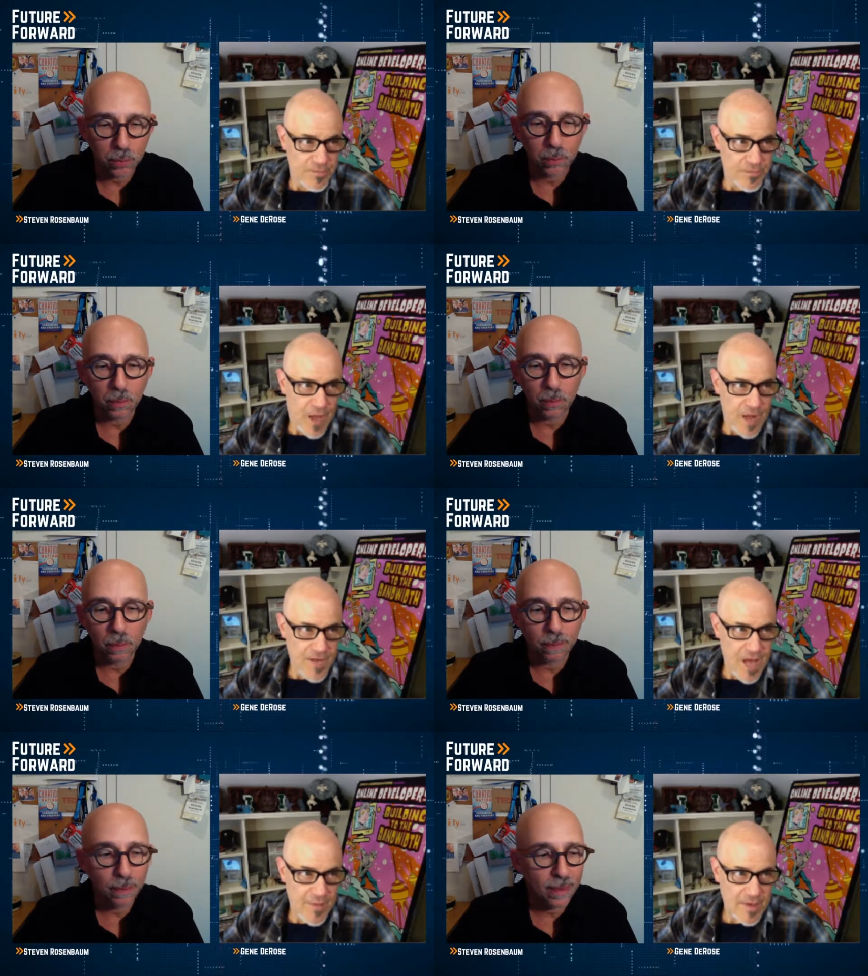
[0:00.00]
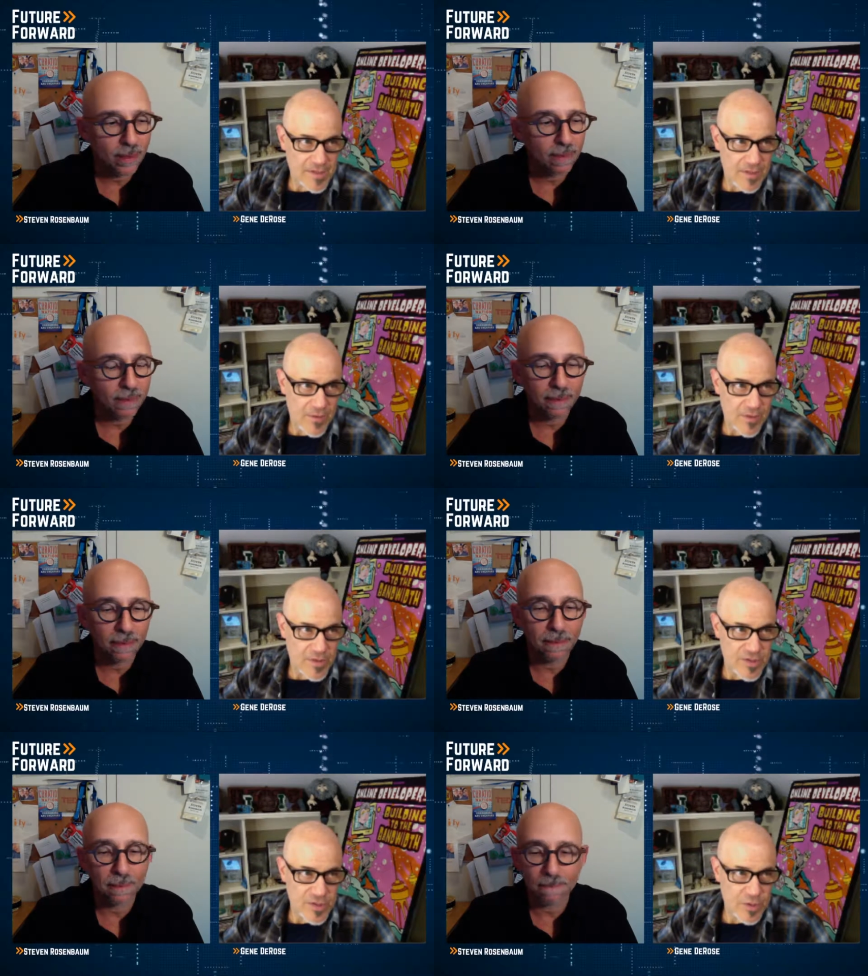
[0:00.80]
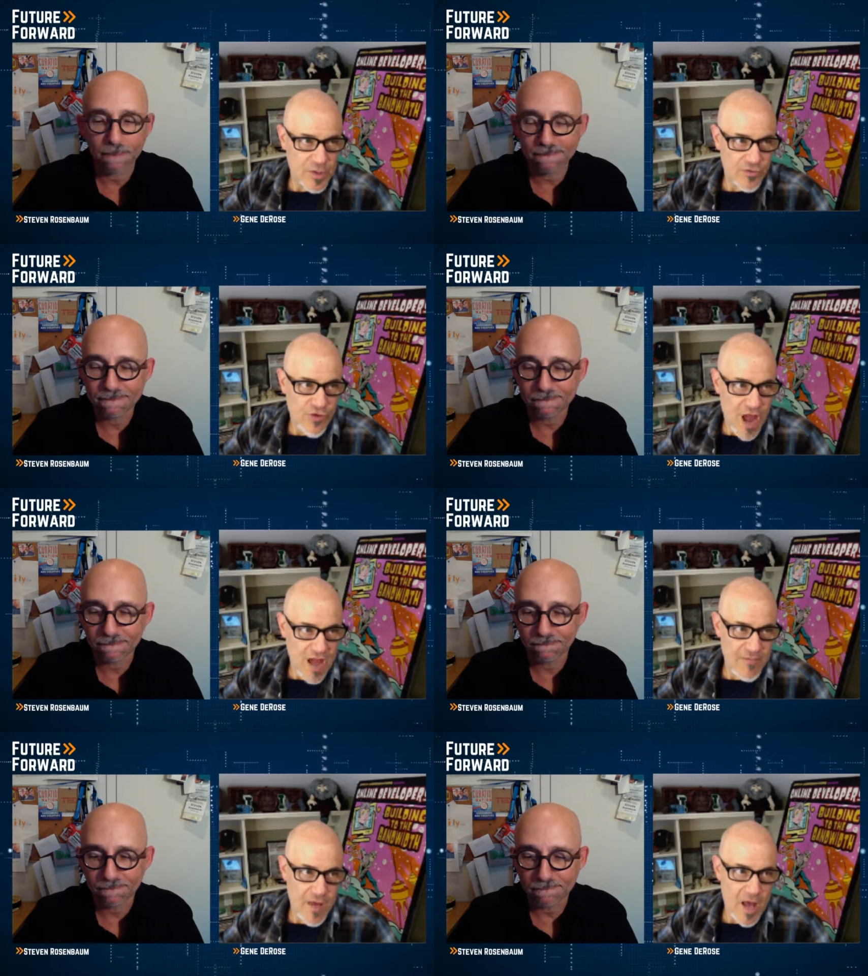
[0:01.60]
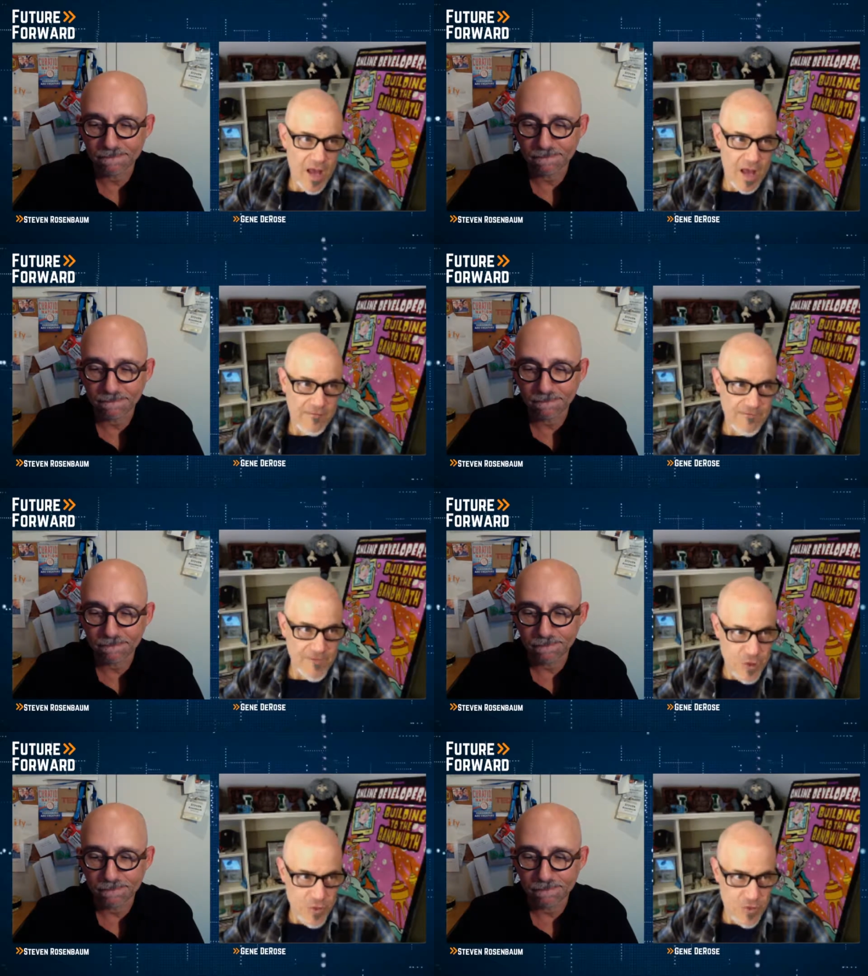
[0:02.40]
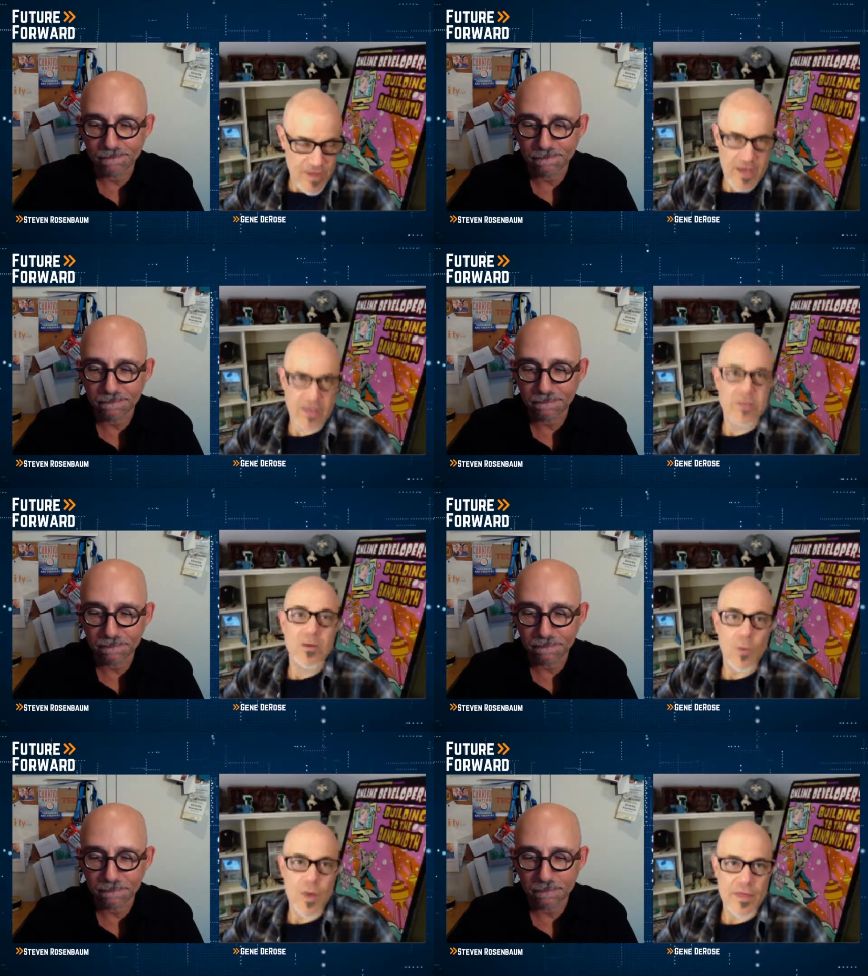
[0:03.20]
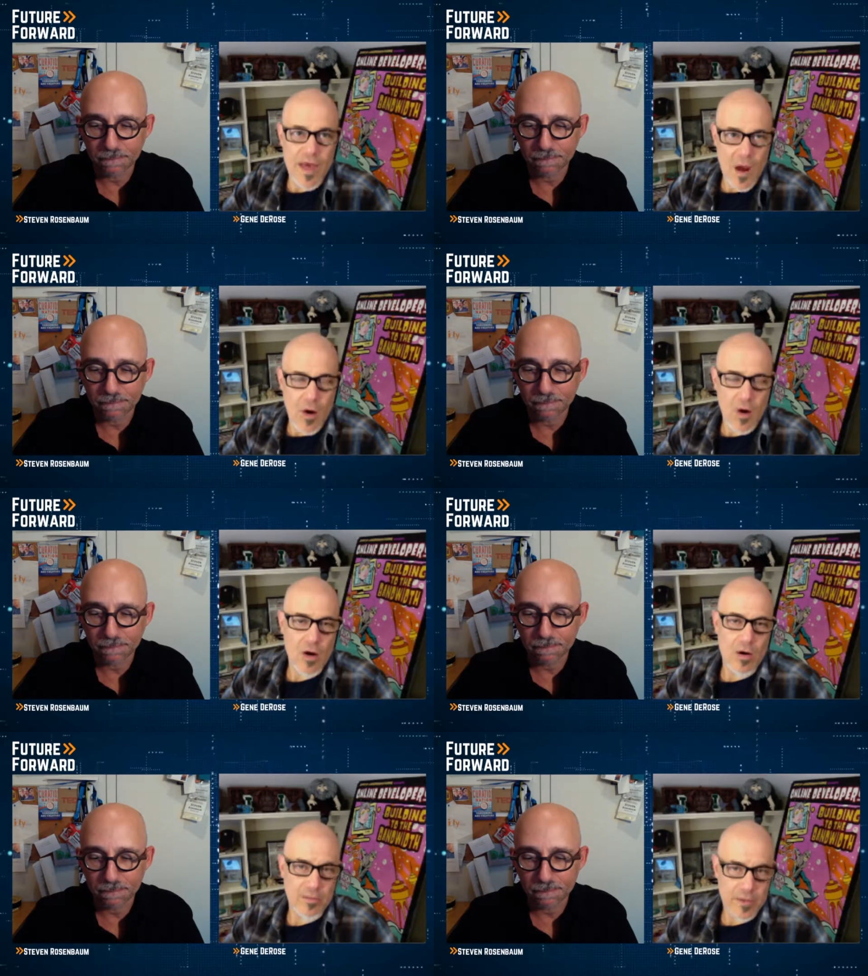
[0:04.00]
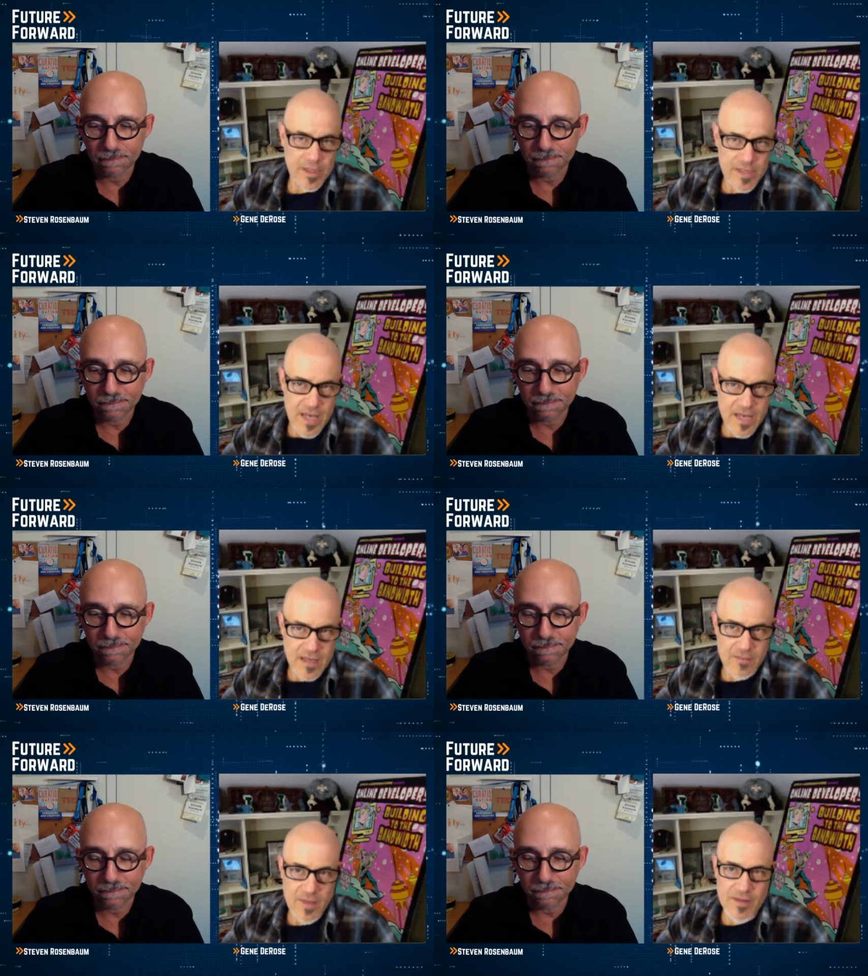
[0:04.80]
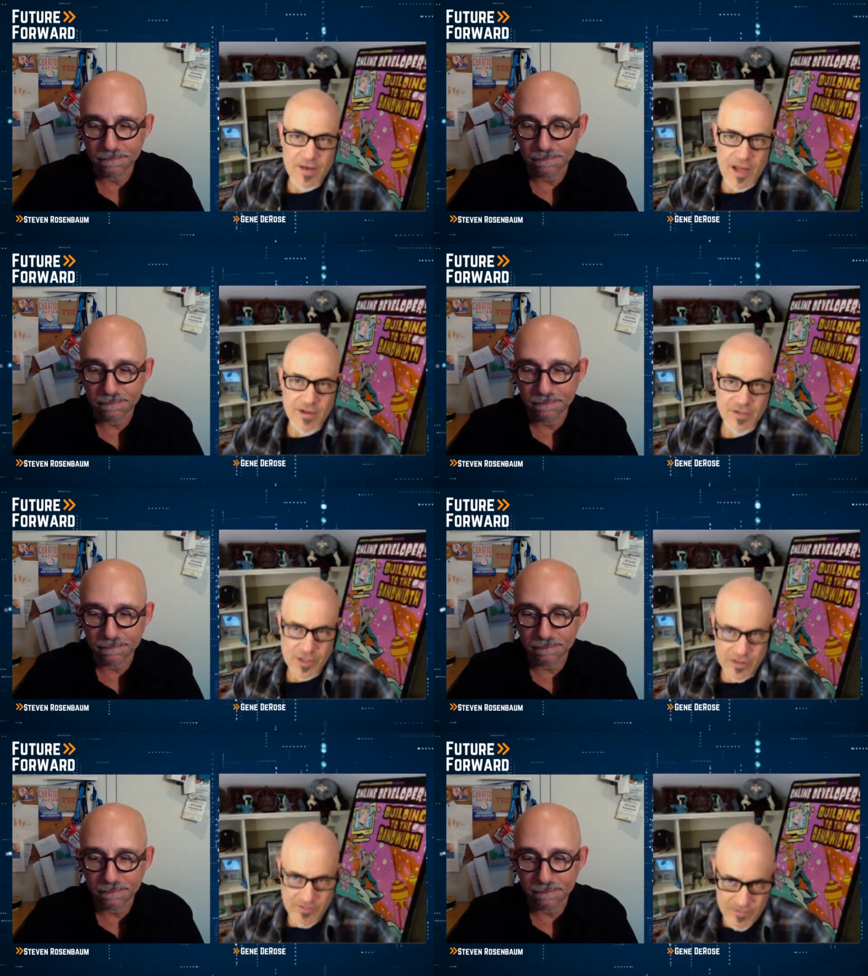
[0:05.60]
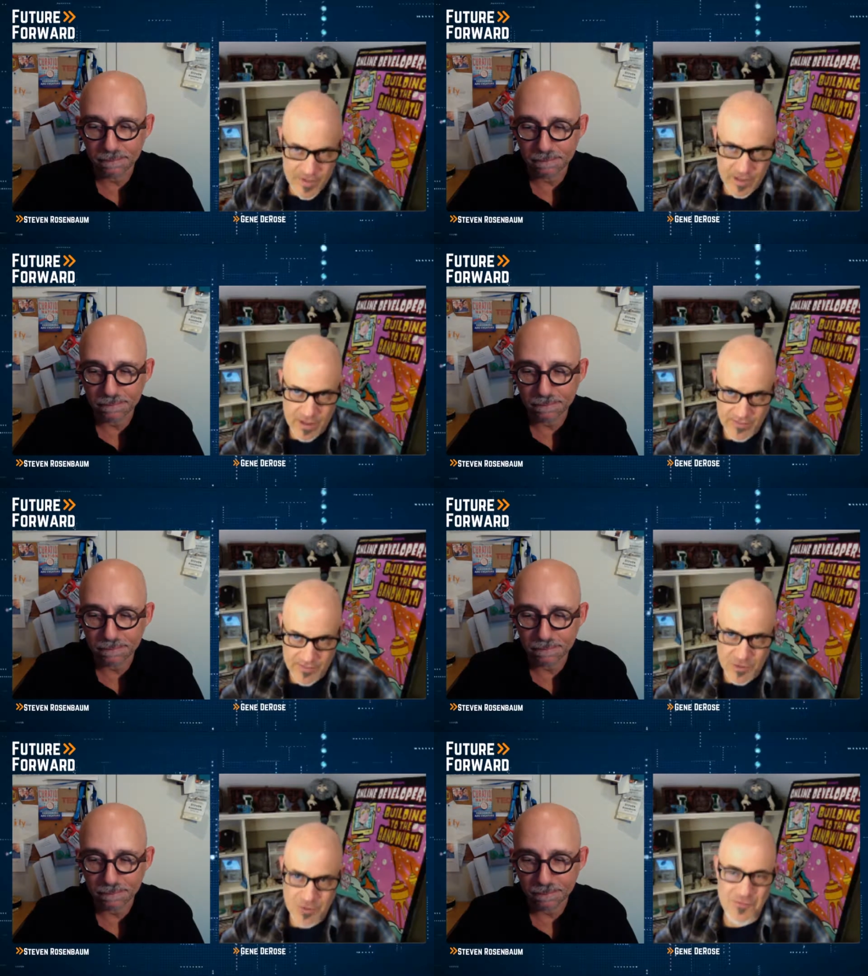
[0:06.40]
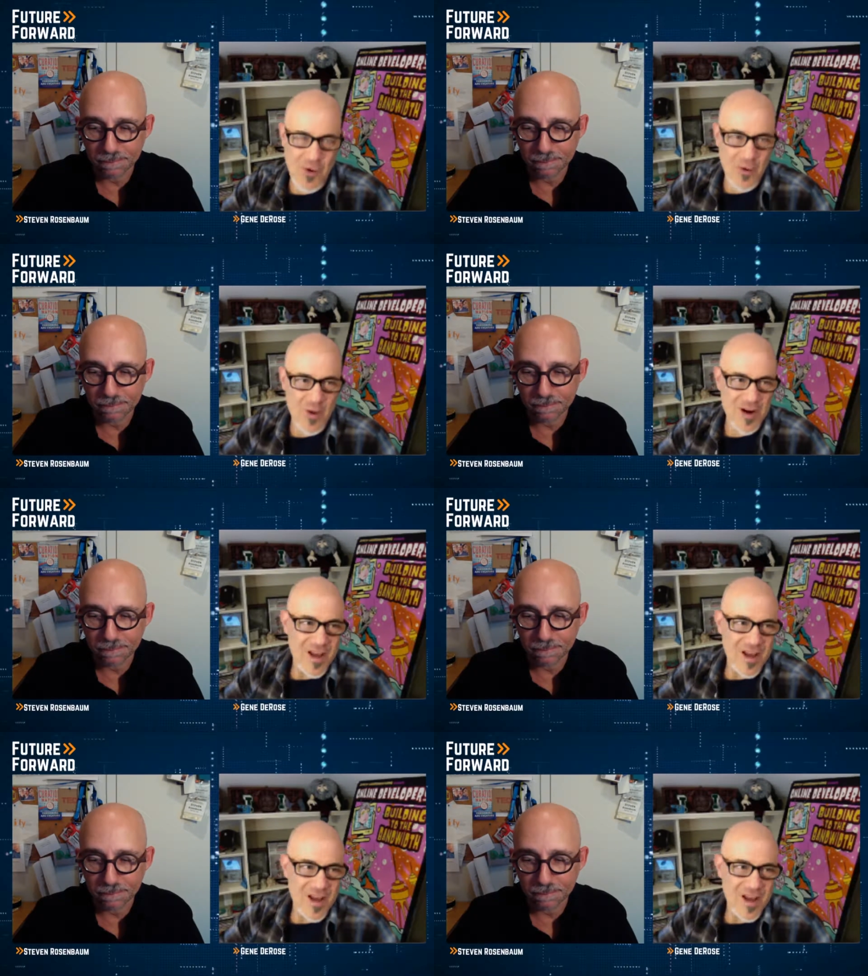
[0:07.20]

Speaker 1: on topics that we would just do a drive by on a few things with our intended methodology of being future forward.